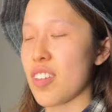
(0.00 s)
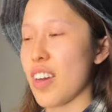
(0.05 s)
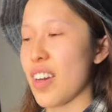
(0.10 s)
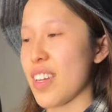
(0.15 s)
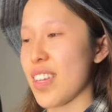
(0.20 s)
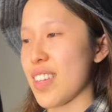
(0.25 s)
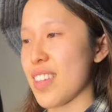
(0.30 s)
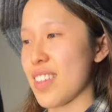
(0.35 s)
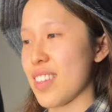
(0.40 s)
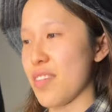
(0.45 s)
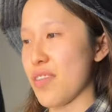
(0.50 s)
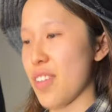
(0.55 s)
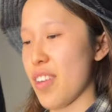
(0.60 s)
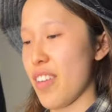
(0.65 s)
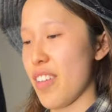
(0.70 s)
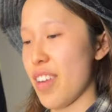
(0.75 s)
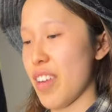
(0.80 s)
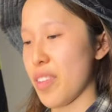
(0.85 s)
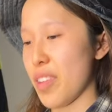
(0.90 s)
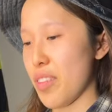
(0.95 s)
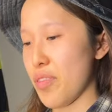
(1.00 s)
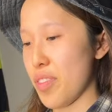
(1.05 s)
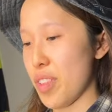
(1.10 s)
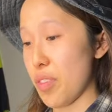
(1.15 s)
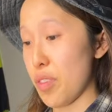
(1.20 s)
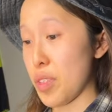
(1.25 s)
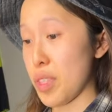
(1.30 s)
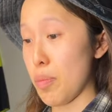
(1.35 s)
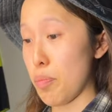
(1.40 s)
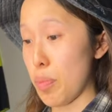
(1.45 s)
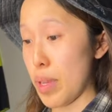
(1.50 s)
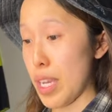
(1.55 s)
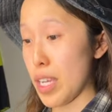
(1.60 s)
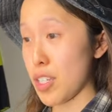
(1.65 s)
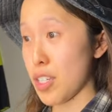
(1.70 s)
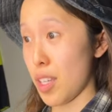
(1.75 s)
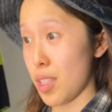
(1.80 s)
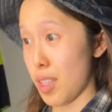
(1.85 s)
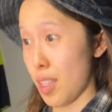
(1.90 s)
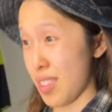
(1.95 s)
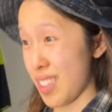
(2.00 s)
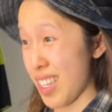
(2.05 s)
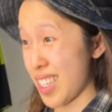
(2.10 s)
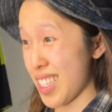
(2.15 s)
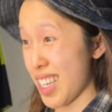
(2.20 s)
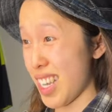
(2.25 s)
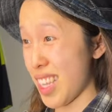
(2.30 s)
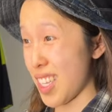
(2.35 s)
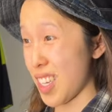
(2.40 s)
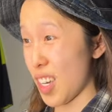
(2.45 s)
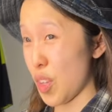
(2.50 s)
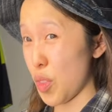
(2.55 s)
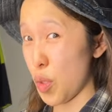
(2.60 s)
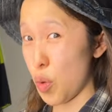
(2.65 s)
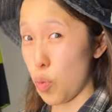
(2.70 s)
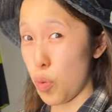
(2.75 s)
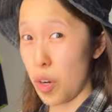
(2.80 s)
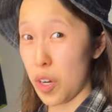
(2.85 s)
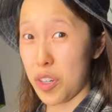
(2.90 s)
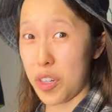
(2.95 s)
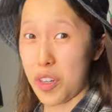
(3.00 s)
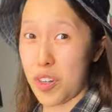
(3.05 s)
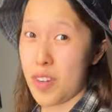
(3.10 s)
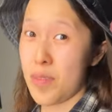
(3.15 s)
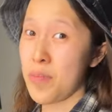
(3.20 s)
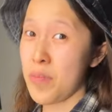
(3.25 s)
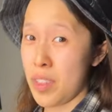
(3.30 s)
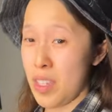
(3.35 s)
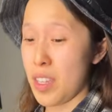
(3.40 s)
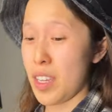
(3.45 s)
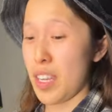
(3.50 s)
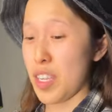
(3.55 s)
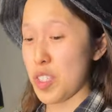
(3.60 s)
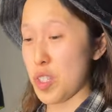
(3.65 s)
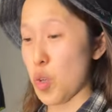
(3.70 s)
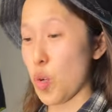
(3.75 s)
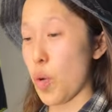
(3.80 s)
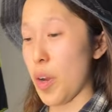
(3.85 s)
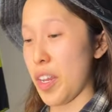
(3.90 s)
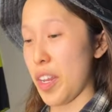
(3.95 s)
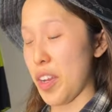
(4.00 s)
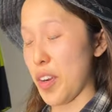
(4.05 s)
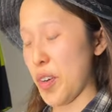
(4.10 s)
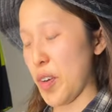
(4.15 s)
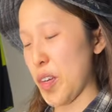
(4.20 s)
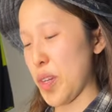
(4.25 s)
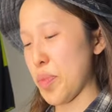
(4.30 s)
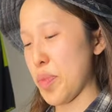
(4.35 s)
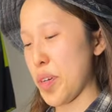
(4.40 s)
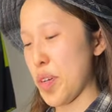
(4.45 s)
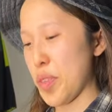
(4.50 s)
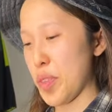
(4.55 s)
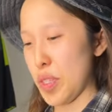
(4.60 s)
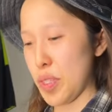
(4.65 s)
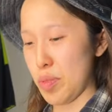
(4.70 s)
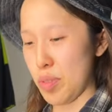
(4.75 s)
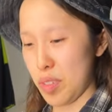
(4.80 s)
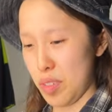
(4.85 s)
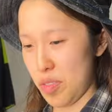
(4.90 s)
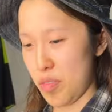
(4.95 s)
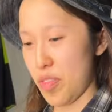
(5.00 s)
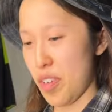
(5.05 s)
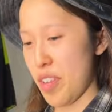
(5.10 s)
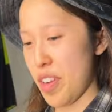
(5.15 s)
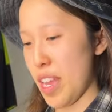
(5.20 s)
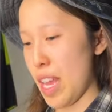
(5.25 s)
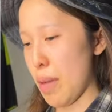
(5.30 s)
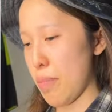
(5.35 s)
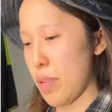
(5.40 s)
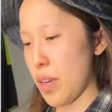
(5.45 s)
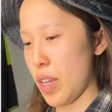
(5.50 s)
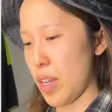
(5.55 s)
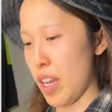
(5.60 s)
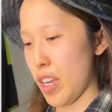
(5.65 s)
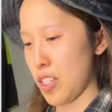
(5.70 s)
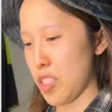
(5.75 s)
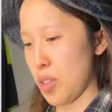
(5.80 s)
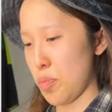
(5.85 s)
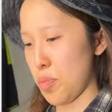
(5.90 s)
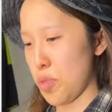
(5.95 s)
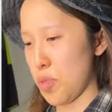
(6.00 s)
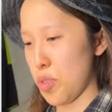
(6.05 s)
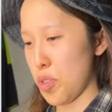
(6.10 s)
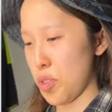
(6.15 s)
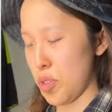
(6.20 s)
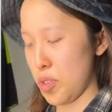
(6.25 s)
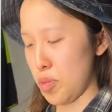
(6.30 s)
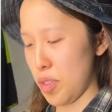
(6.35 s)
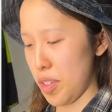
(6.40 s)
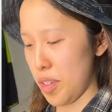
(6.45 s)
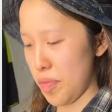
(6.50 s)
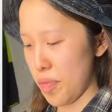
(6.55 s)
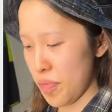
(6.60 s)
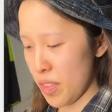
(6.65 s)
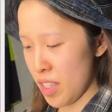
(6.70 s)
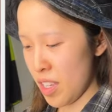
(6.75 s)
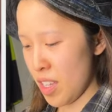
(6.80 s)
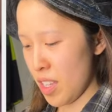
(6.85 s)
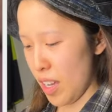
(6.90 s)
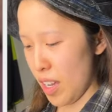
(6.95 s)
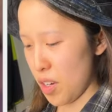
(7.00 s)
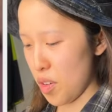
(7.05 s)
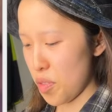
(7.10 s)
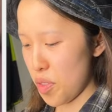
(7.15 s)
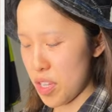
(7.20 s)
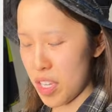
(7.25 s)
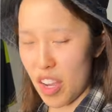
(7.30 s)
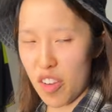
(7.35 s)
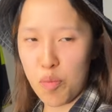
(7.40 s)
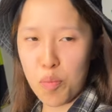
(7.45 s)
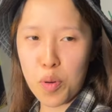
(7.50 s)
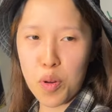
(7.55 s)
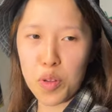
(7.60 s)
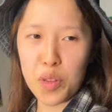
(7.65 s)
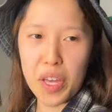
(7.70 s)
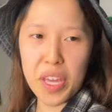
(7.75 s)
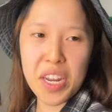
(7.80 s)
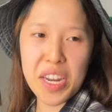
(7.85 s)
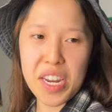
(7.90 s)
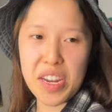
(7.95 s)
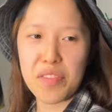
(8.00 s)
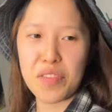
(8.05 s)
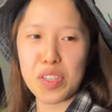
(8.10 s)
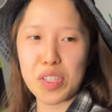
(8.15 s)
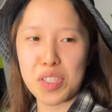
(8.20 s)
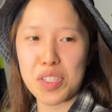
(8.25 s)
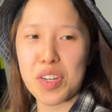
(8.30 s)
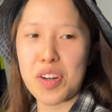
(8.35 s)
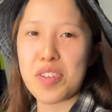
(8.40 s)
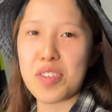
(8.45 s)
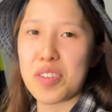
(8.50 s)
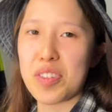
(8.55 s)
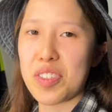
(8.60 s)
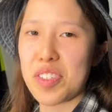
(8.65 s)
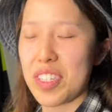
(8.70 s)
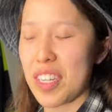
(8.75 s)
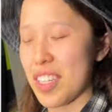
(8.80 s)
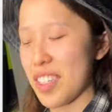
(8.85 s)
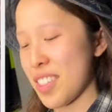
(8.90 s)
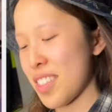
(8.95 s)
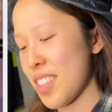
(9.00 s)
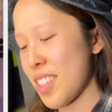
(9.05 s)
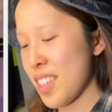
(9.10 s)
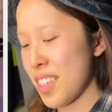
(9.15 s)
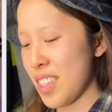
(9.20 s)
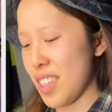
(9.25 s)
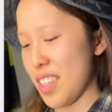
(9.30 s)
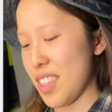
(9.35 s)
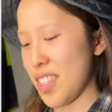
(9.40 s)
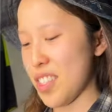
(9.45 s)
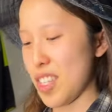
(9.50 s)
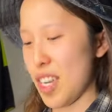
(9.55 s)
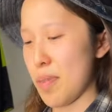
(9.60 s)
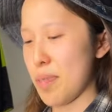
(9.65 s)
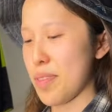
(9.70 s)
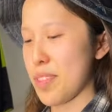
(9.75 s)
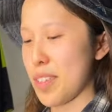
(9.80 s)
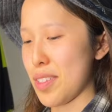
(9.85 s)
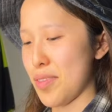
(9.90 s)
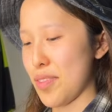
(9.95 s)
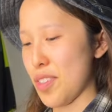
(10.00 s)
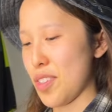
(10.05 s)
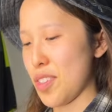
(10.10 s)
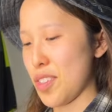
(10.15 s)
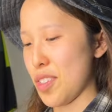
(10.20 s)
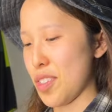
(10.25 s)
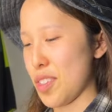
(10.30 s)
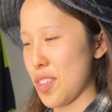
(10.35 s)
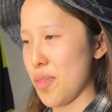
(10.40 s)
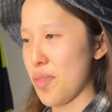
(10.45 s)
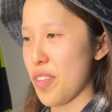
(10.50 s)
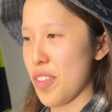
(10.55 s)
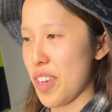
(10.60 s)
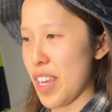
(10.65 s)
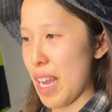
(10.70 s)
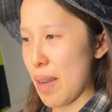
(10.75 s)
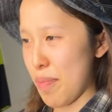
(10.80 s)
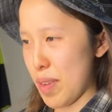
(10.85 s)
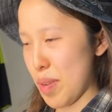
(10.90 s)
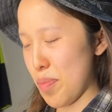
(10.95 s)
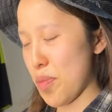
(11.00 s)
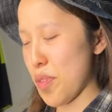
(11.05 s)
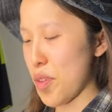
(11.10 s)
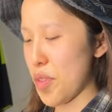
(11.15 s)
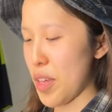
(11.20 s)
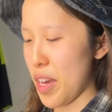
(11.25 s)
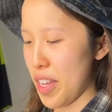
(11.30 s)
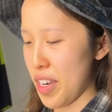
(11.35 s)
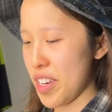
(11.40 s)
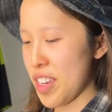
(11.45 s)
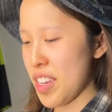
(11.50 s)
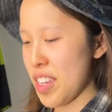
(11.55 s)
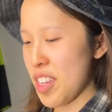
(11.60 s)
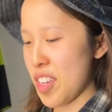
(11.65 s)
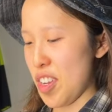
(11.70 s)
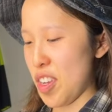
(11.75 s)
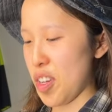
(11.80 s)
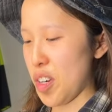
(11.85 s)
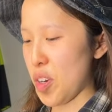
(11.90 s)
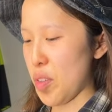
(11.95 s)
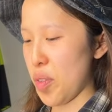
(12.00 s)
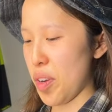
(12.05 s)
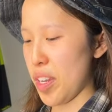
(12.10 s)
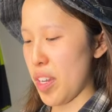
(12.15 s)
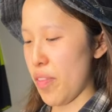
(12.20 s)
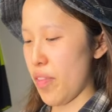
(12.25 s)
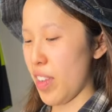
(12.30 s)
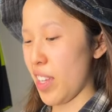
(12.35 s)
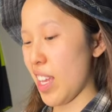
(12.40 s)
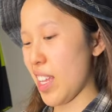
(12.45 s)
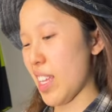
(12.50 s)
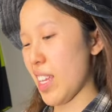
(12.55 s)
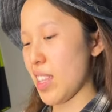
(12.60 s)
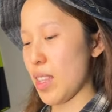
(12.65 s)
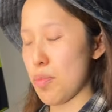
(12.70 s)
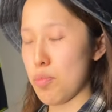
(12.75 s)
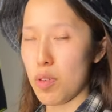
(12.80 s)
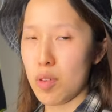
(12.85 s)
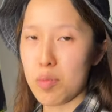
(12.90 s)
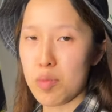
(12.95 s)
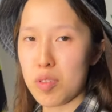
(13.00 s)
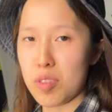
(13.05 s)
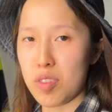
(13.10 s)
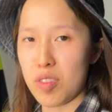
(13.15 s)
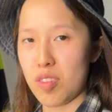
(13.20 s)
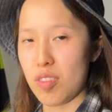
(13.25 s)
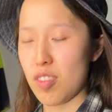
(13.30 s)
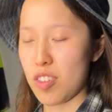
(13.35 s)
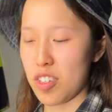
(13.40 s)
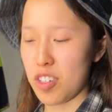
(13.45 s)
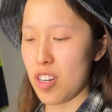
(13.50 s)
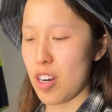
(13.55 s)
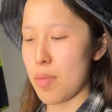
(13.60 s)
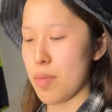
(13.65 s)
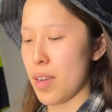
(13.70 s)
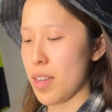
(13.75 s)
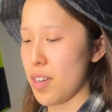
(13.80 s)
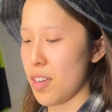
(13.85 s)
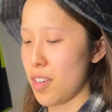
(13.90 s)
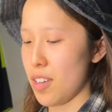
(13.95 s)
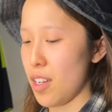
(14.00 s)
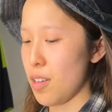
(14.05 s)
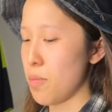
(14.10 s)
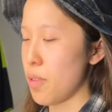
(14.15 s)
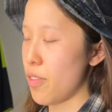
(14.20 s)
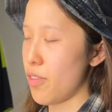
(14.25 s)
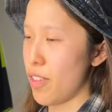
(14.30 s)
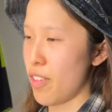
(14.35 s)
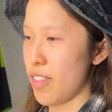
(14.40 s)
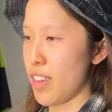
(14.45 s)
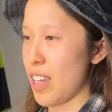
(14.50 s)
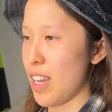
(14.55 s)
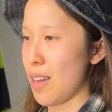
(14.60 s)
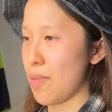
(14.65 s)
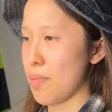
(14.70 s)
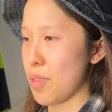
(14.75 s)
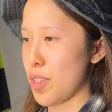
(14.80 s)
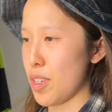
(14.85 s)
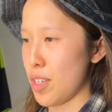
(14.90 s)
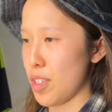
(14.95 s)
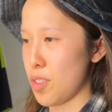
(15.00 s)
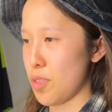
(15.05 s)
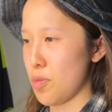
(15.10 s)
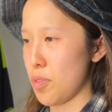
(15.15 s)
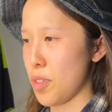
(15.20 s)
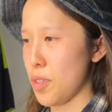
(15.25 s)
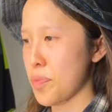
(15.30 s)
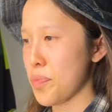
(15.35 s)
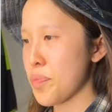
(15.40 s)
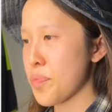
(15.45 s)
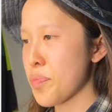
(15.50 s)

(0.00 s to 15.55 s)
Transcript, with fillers: Arita. Very lovely. With the beach, like the detailing on the water is quite incredible on this one. So very happy to actually pull this one. I don't think I've pulled any of the starters yet in the Japanese version, so I'm very happy to pull that in Korean. If I can get the Bulbasaur or Charmander, I'll be very happy as well.